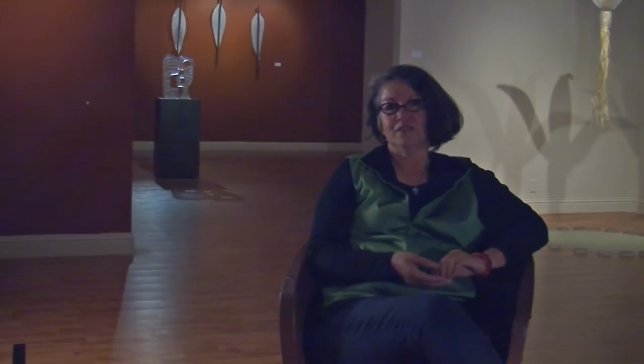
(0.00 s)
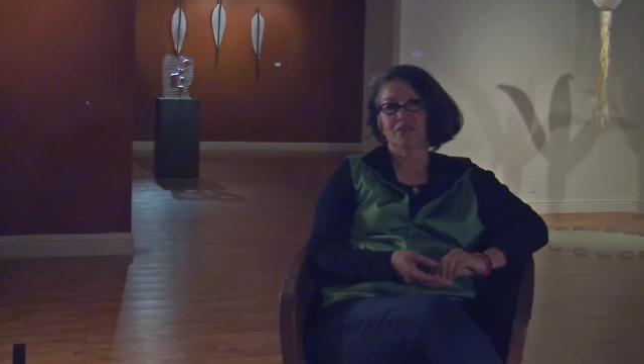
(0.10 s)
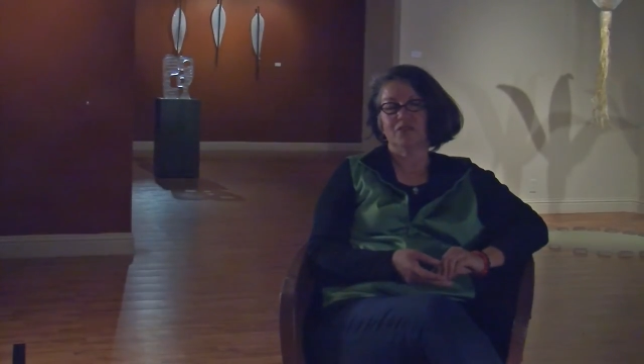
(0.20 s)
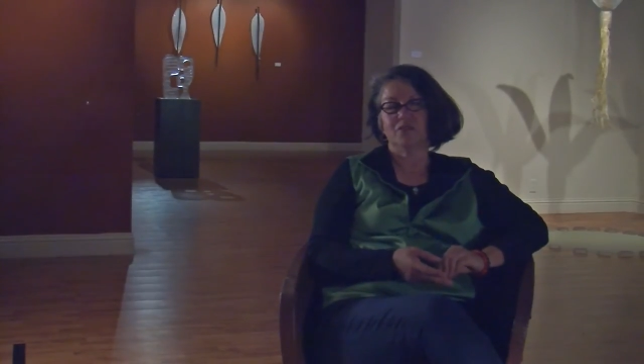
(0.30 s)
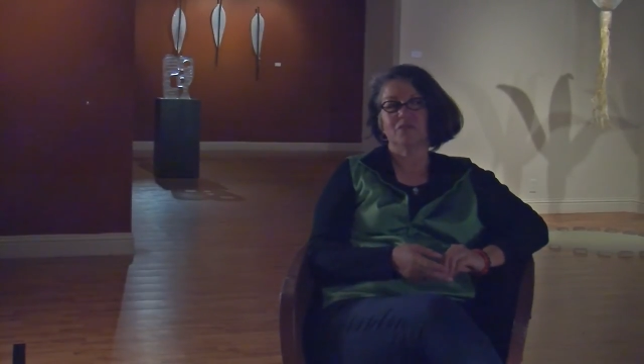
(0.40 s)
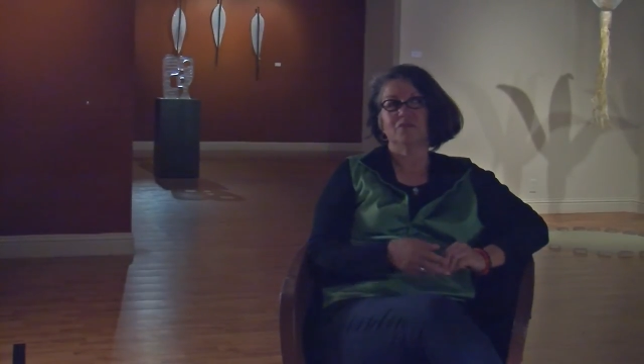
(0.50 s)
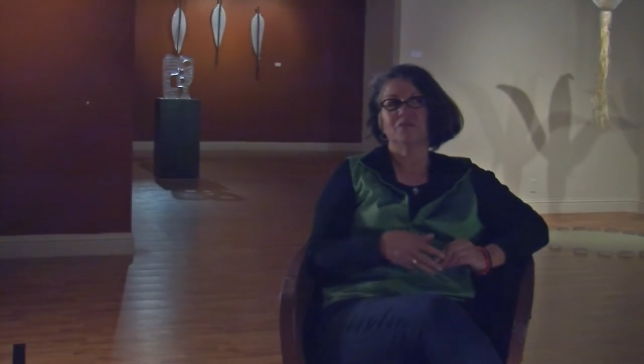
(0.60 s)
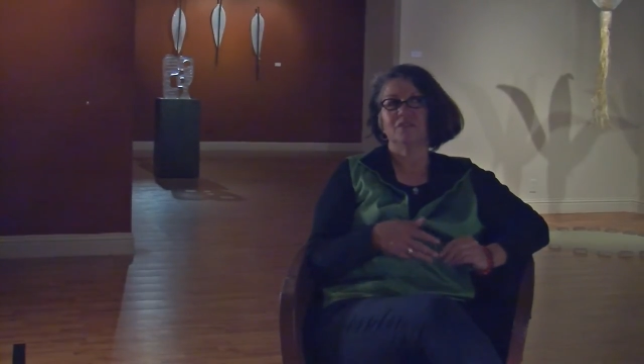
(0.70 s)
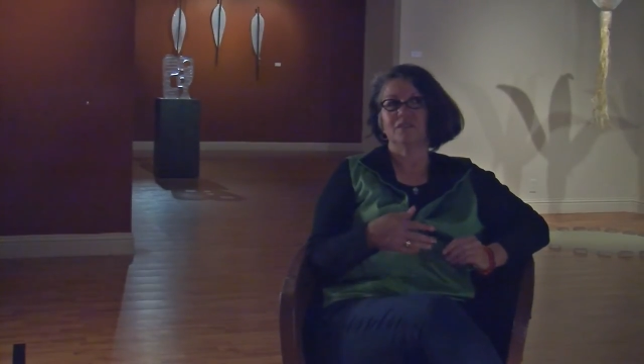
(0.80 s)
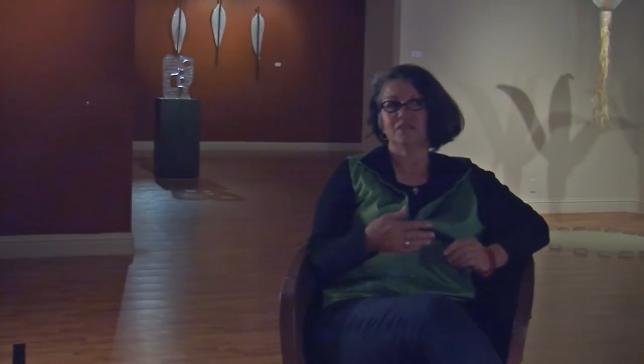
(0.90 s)

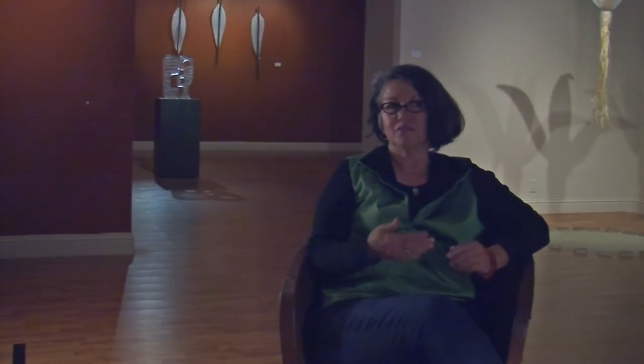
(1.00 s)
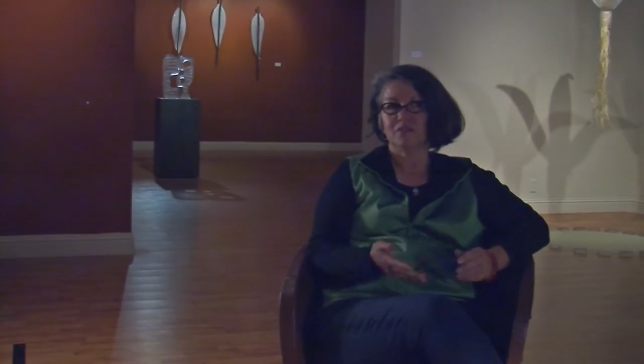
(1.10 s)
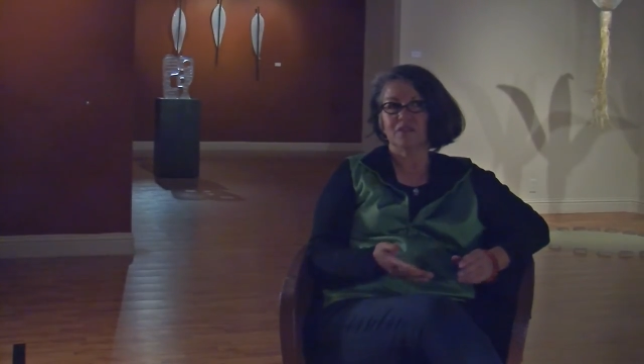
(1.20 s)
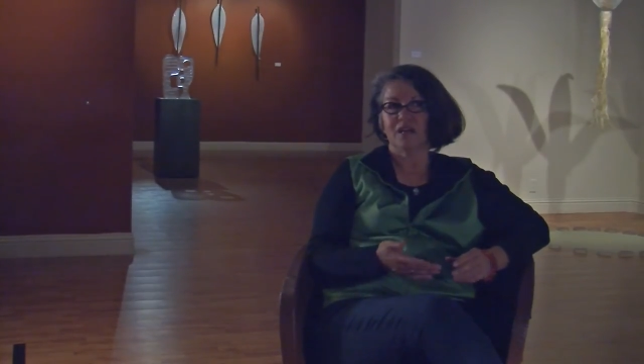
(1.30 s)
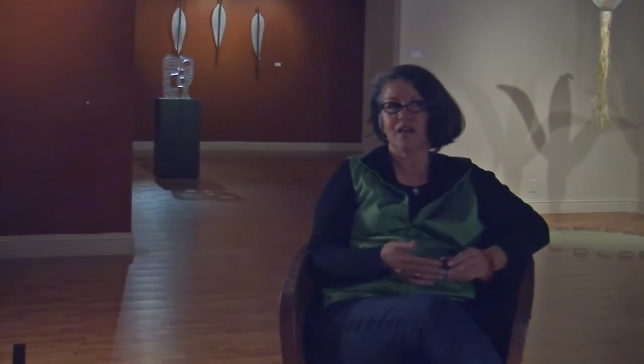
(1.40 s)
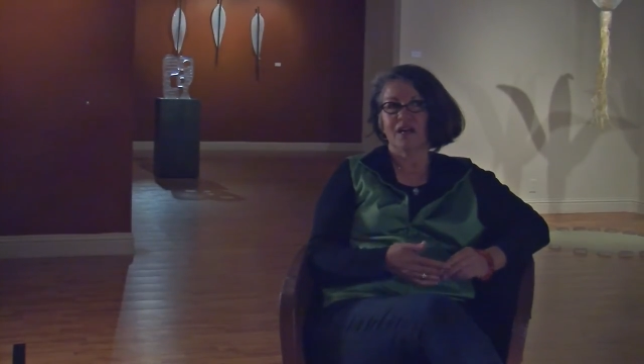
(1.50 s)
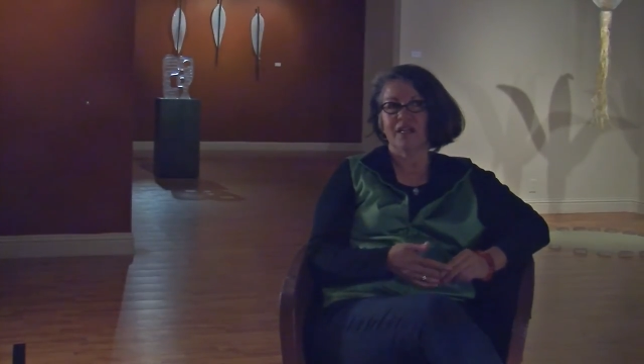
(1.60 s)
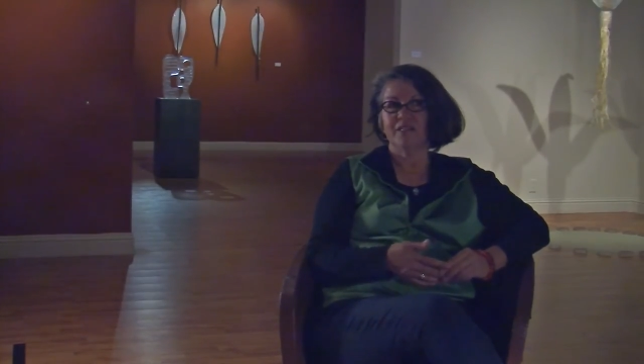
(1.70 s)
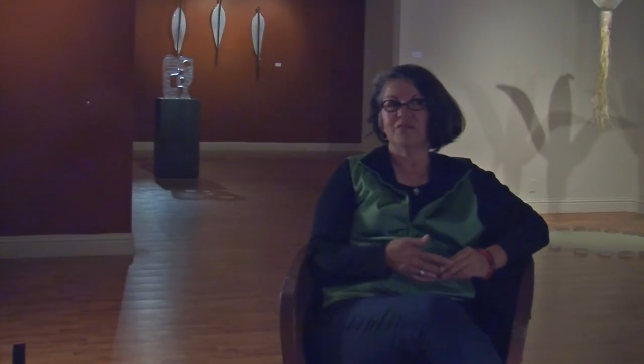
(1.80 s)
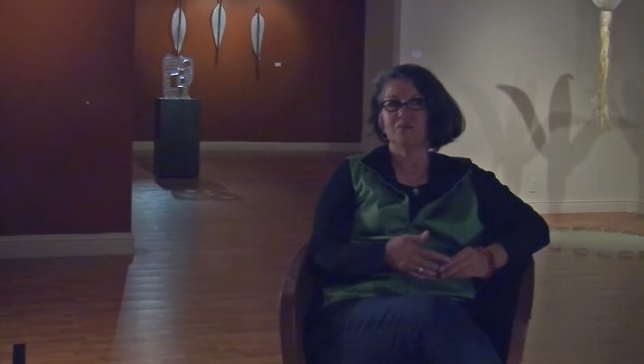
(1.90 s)
So
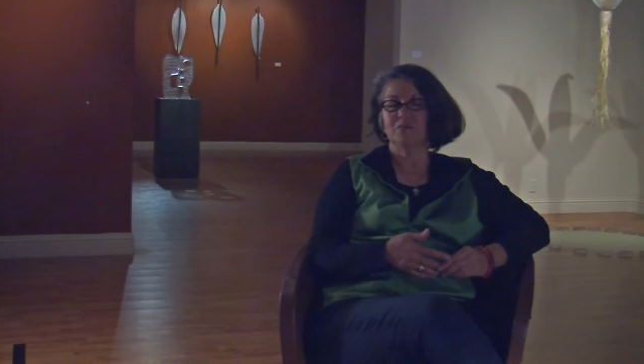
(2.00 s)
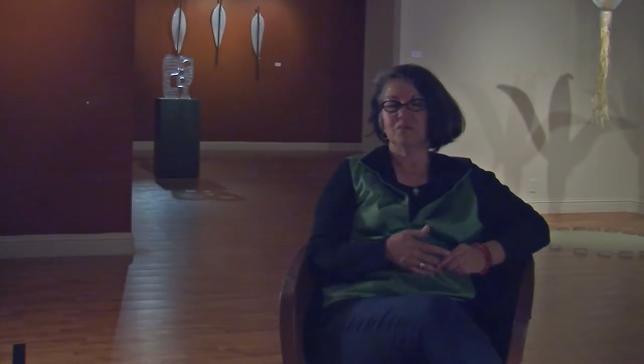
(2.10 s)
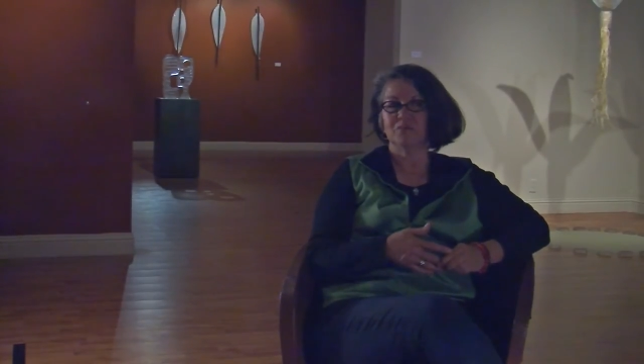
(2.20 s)
when